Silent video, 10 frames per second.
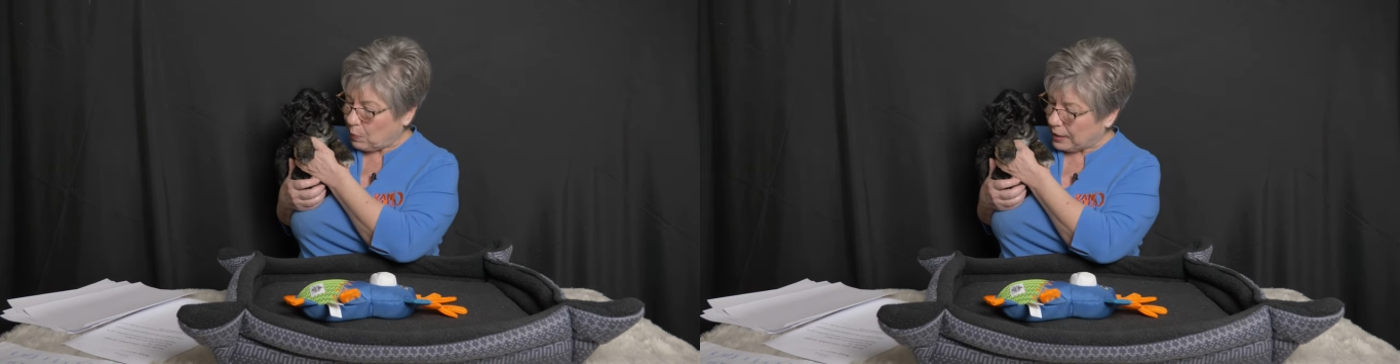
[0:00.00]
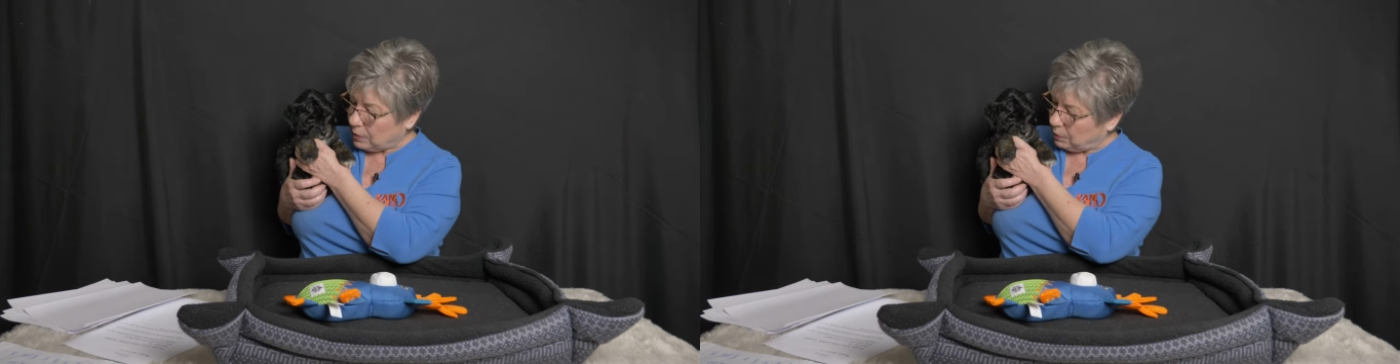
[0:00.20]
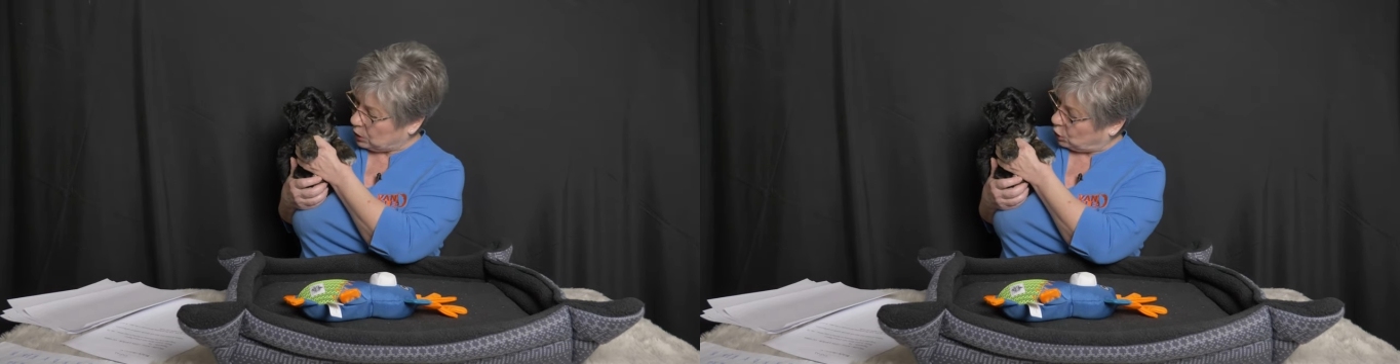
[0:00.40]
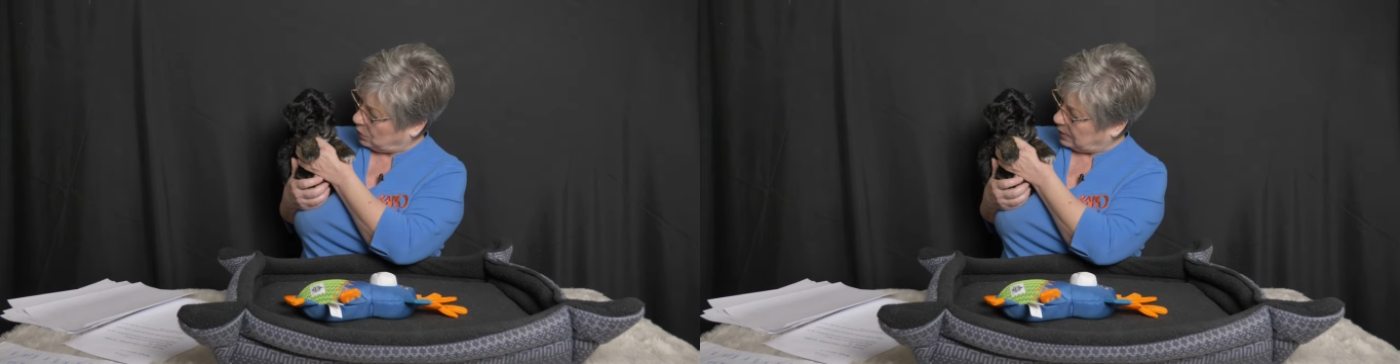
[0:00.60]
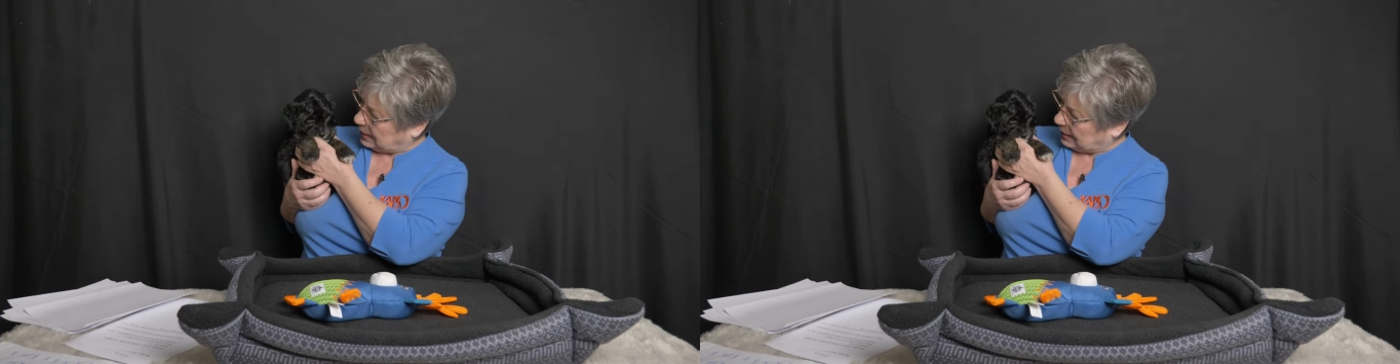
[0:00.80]
why did we
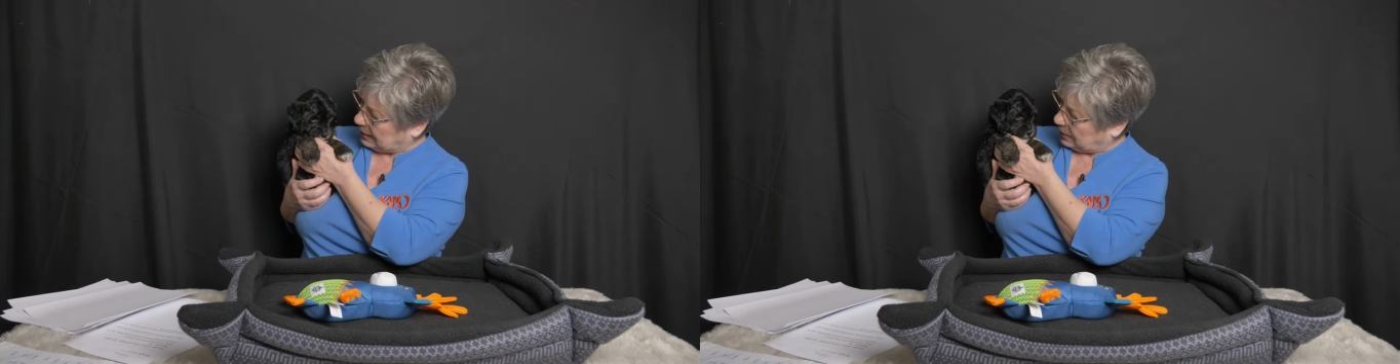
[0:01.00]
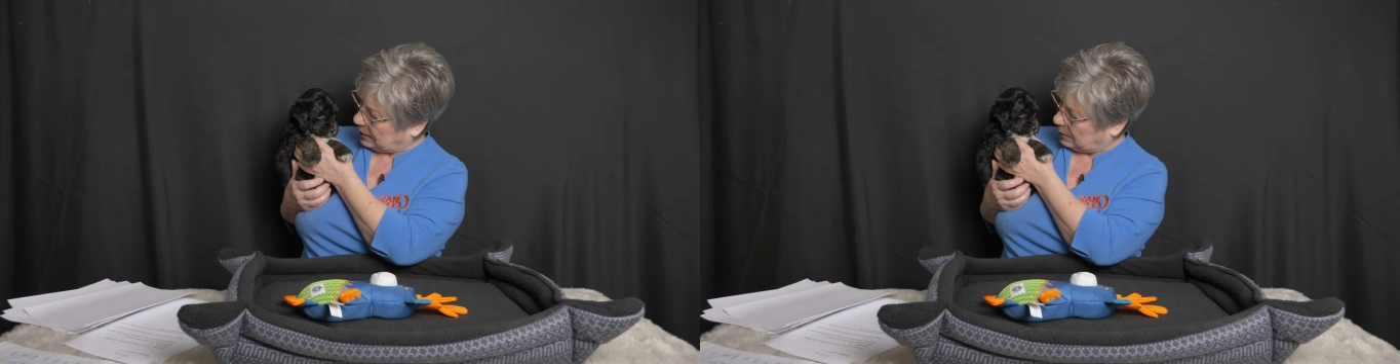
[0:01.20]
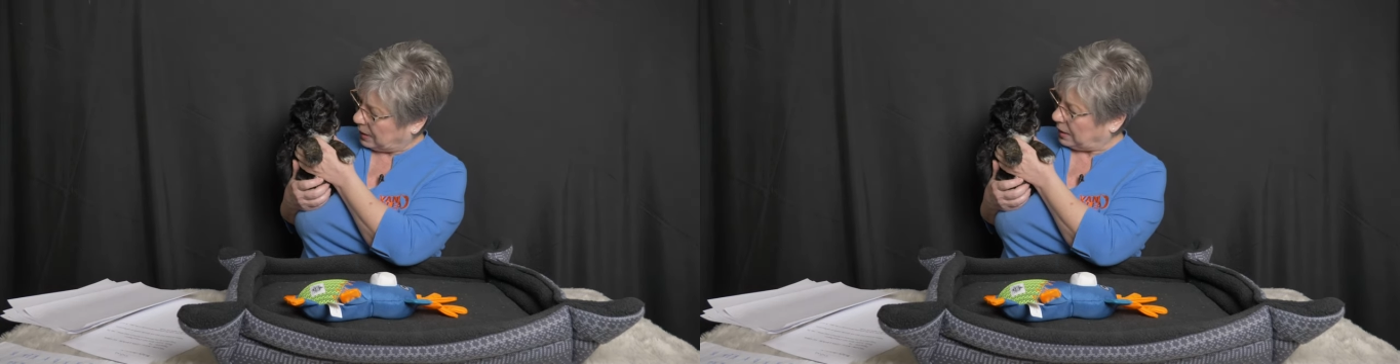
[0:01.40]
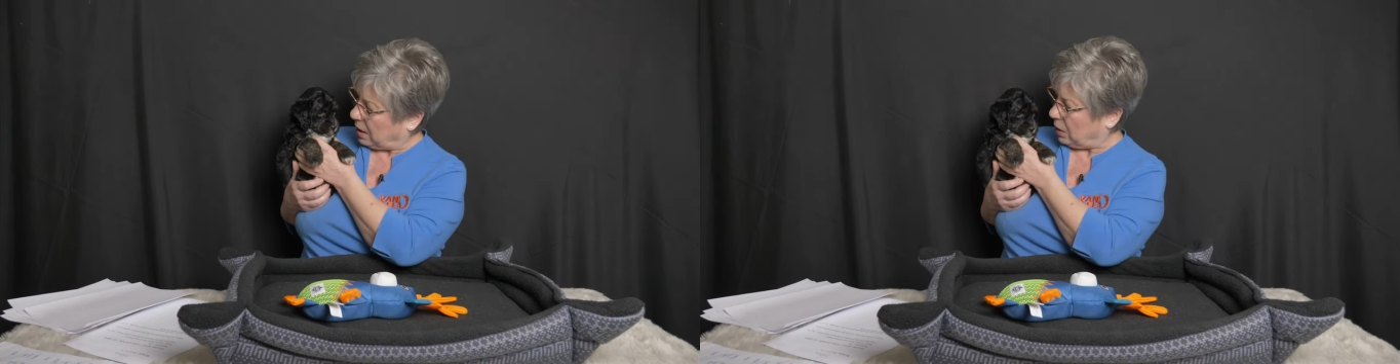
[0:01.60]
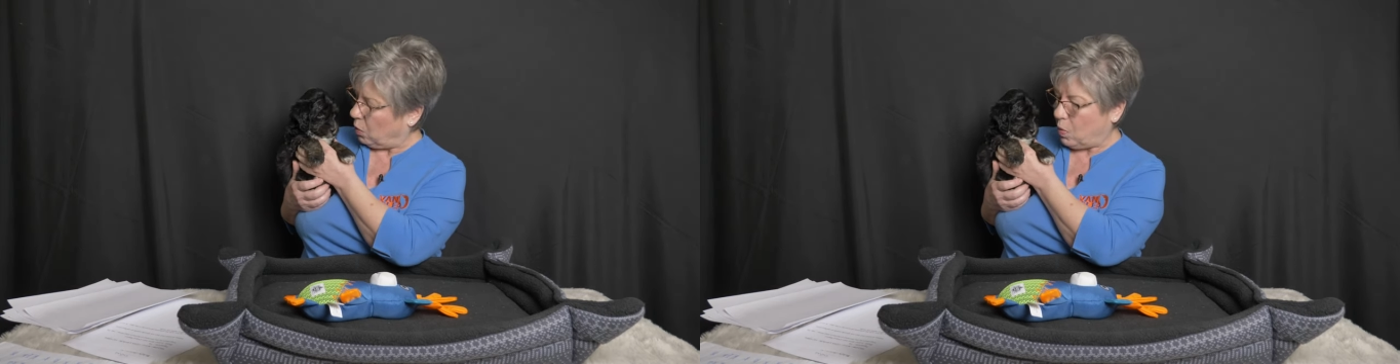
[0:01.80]
choose this little sweetheart?